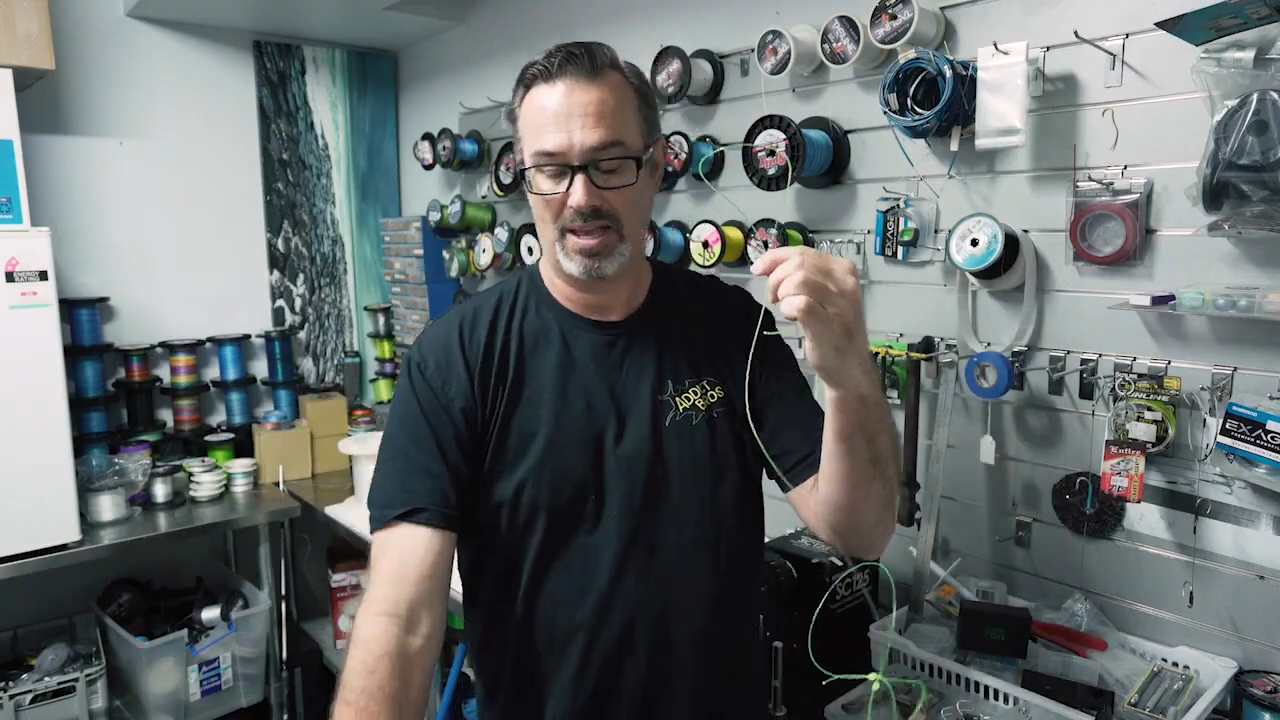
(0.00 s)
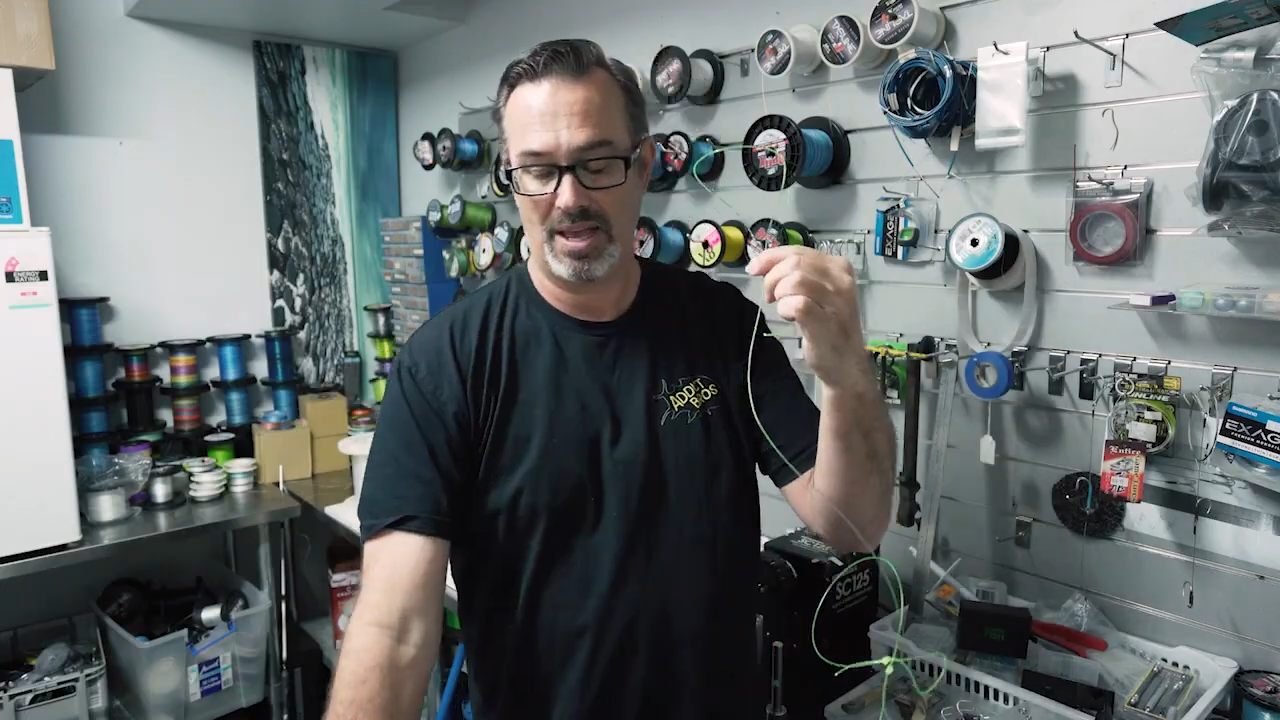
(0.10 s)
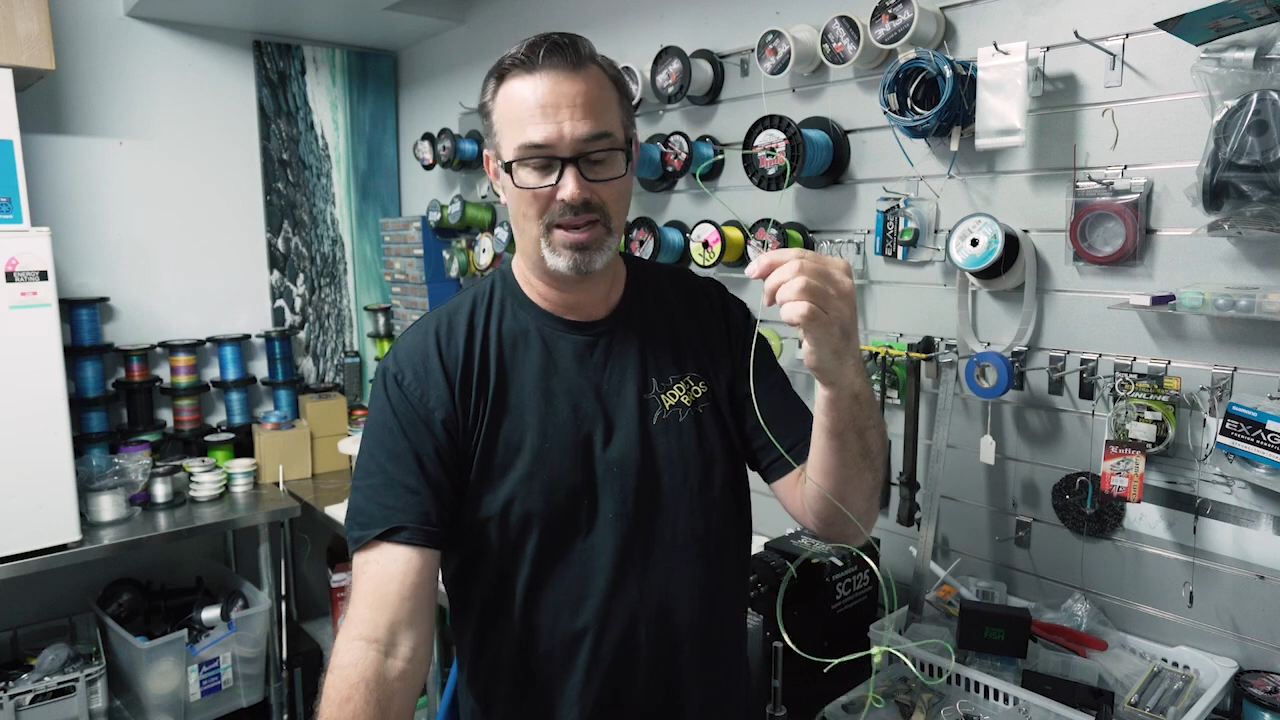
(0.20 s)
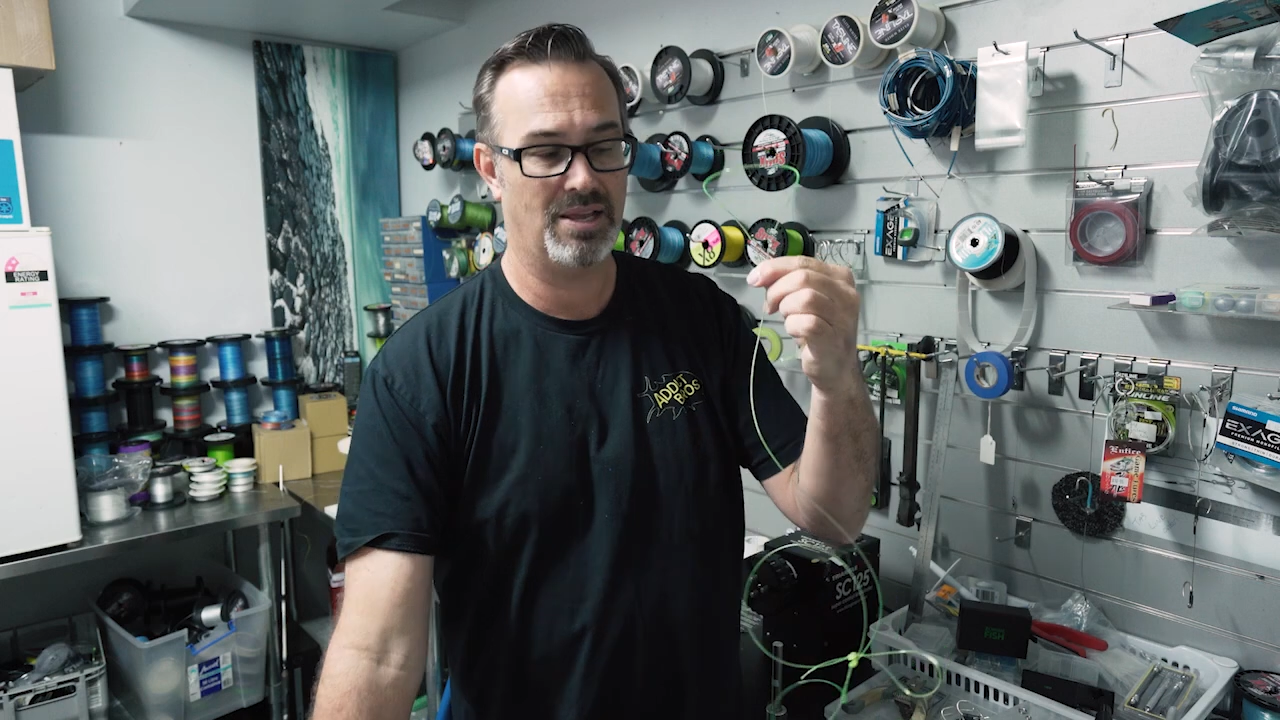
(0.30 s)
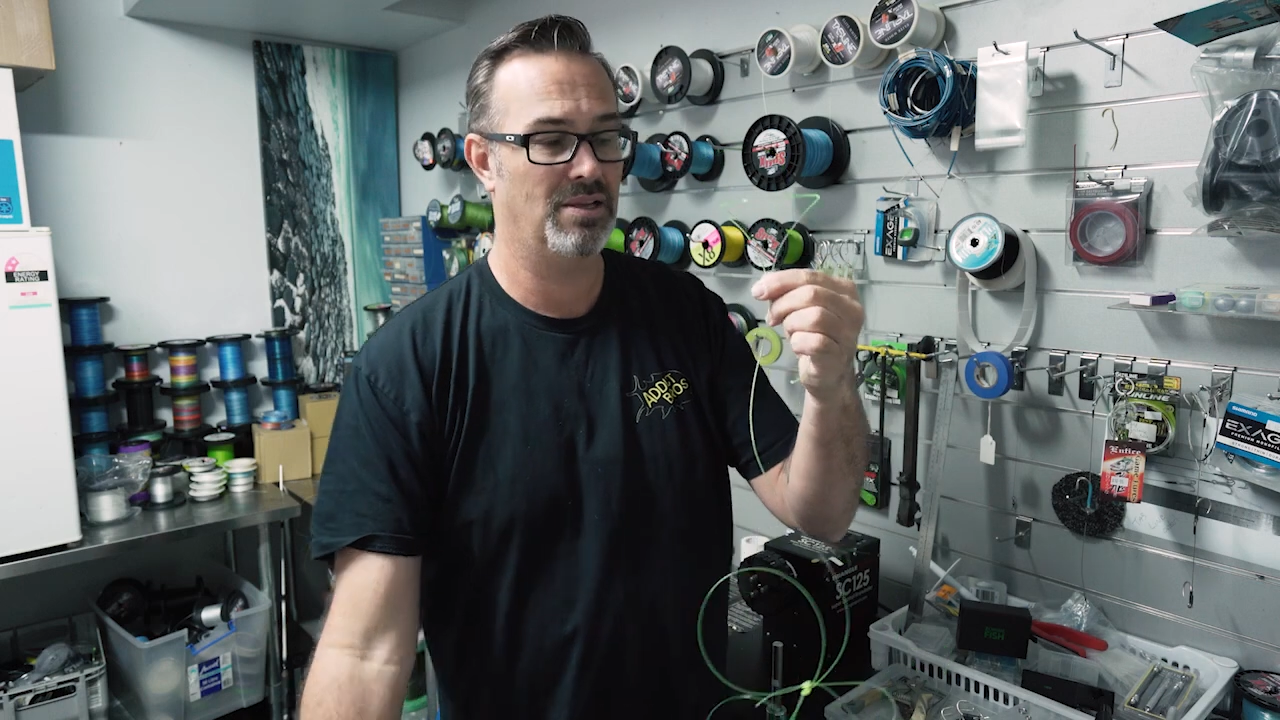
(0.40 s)

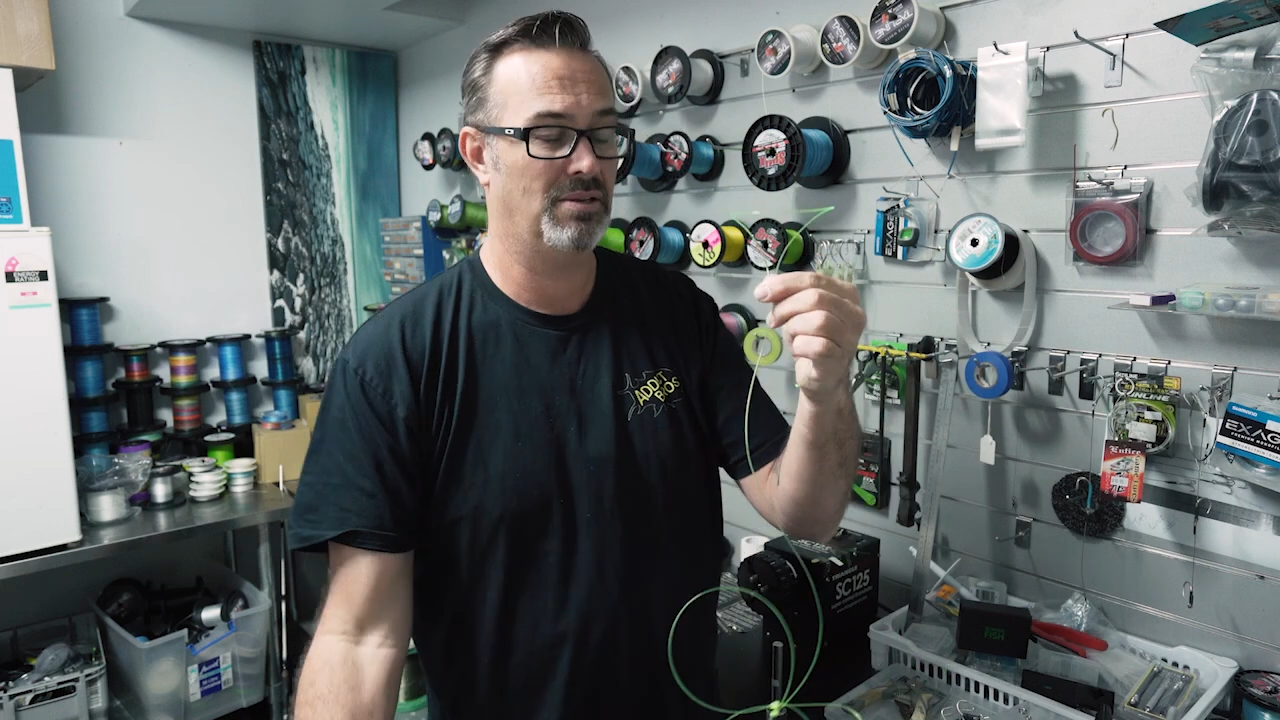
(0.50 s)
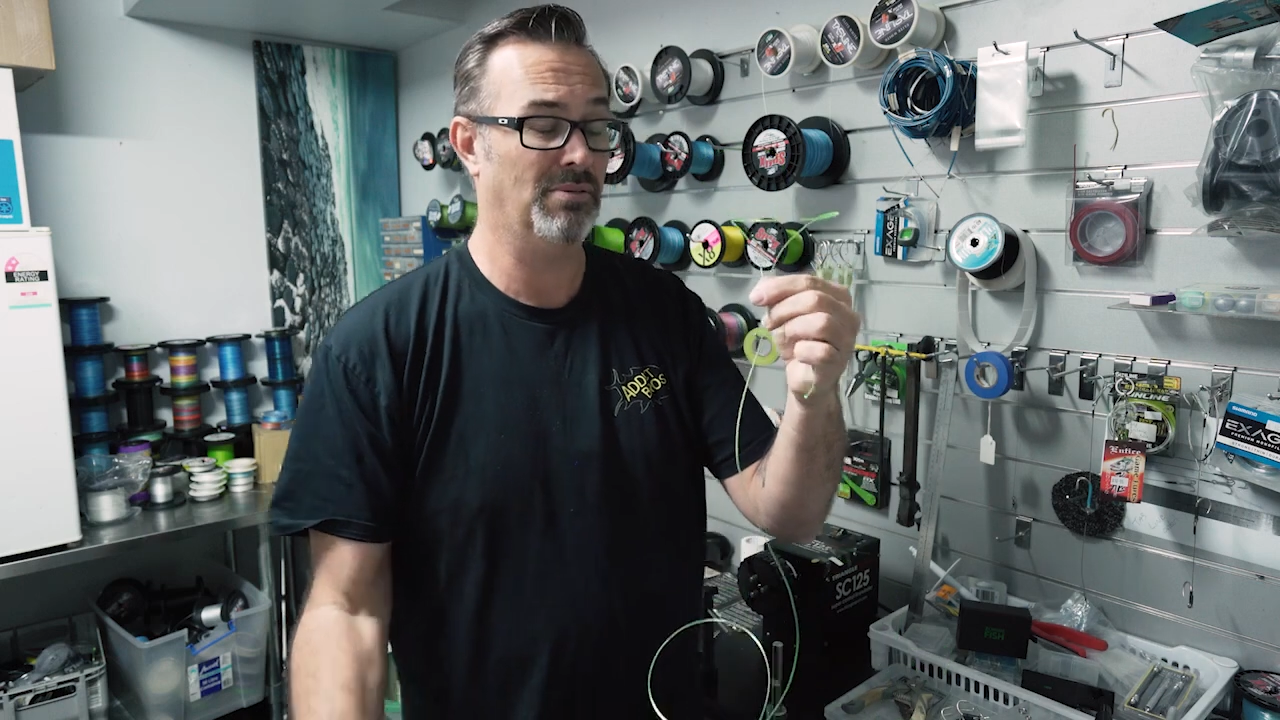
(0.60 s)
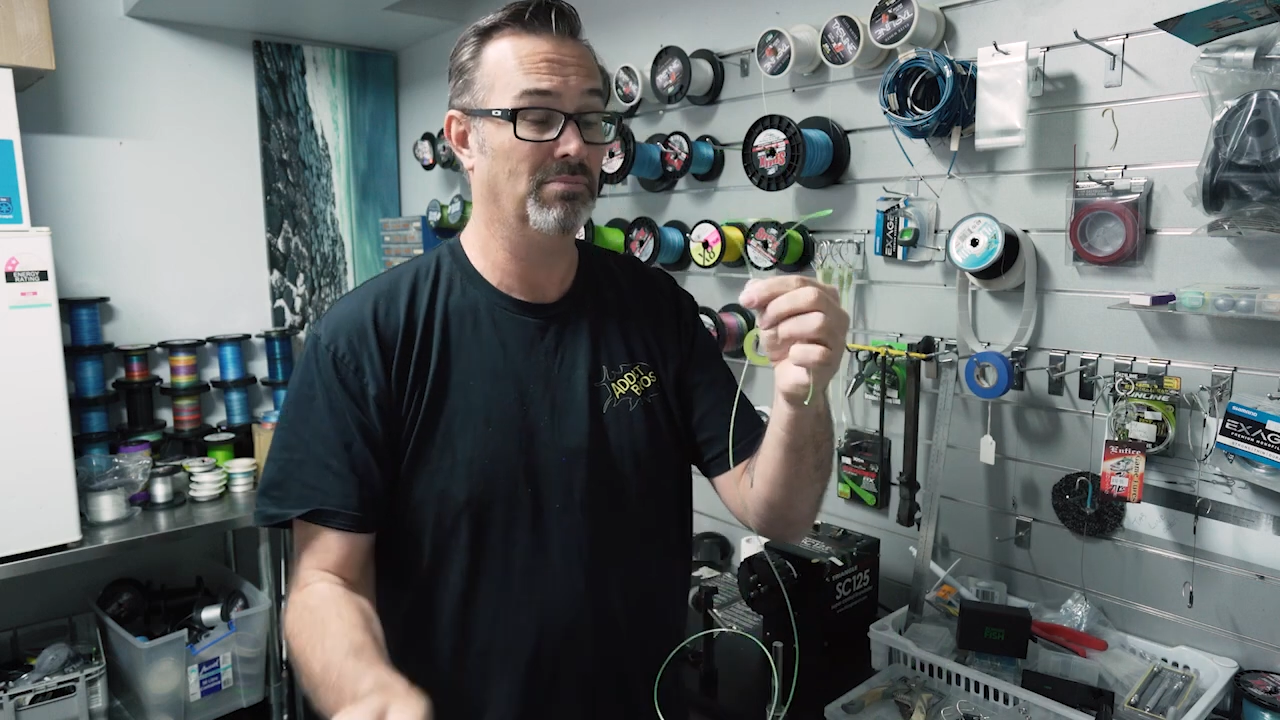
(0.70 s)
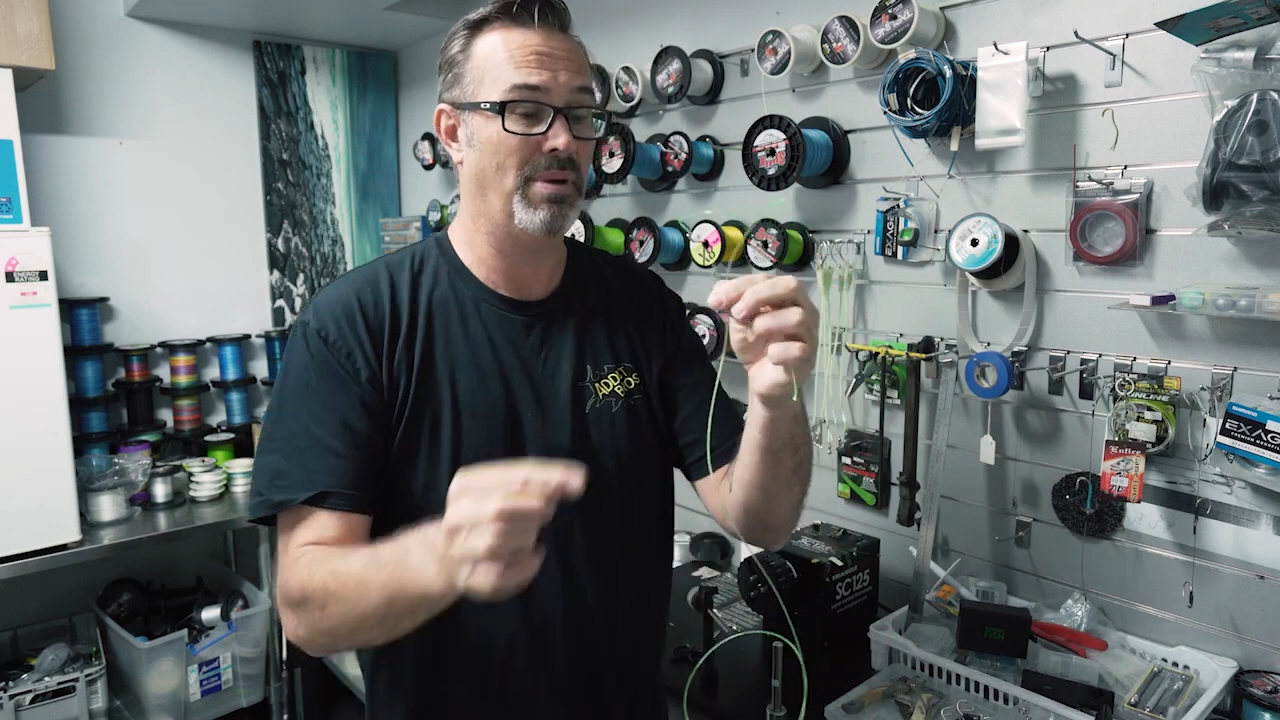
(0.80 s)
that.